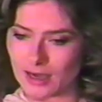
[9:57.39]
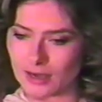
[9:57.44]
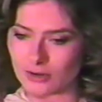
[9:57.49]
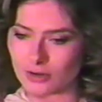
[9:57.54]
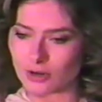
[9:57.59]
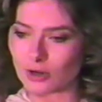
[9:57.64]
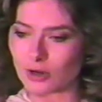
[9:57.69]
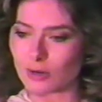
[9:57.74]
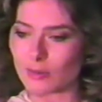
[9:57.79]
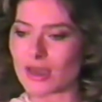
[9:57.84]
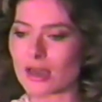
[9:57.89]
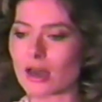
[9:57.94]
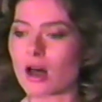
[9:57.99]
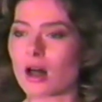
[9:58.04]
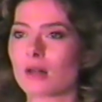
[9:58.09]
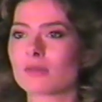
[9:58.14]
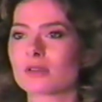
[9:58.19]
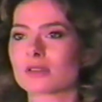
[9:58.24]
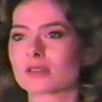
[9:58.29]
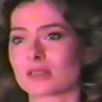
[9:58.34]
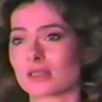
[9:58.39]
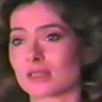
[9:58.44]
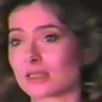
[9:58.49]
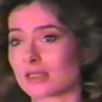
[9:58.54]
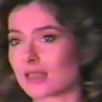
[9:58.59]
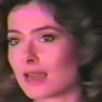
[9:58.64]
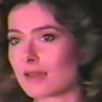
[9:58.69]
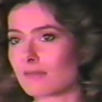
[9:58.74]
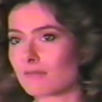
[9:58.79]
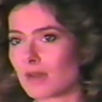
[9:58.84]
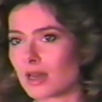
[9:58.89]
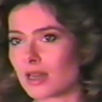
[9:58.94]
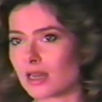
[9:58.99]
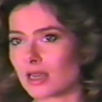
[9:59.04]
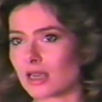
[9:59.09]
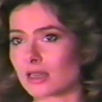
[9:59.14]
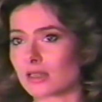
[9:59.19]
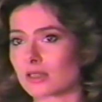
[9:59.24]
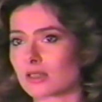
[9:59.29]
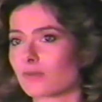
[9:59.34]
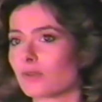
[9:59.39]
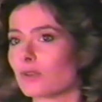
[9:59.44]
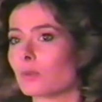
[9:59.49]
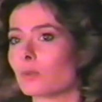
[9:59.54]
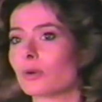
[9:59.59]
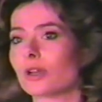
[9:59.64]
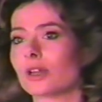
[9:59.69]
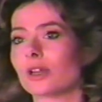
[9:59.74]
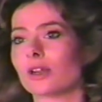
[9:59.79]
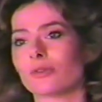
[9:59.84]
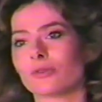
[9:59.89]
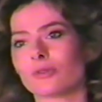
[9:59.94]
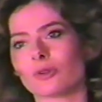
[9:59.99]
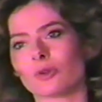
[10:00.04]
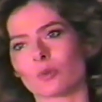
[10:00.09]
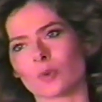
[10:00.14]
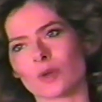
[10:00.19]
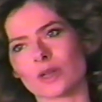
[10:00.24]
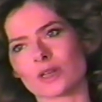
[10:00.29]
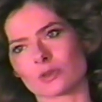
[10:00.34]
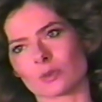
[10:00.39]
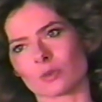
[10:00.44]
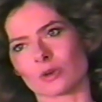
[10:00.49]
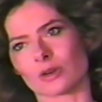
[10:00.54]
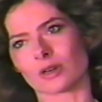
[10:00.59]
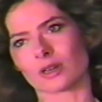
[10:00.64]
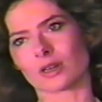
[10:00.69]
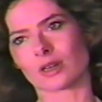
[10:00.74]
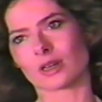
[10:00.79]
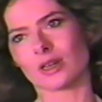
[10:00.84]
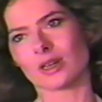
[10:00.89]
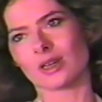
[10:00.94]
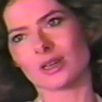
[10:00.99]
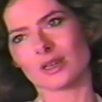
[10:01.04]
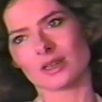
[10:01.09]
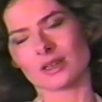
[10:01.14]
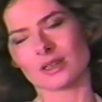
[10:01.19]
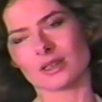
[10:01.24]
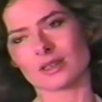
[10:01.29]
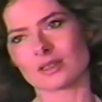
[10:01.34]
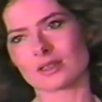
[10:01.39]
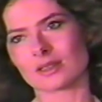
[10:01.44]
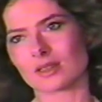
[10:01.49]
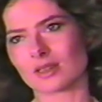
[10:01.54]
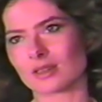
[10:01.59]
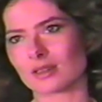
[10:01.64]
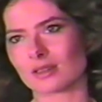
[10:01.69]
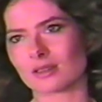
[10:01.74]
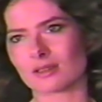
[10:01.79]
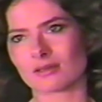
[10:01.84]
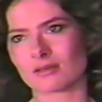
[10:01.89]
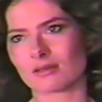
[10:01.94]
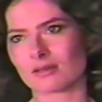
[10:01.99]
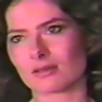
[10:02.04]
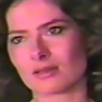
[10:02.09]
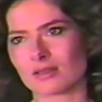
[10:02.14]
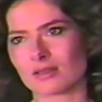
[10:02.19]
and you're going to make almost the same money as if you'd put in a full week's work, it, uh,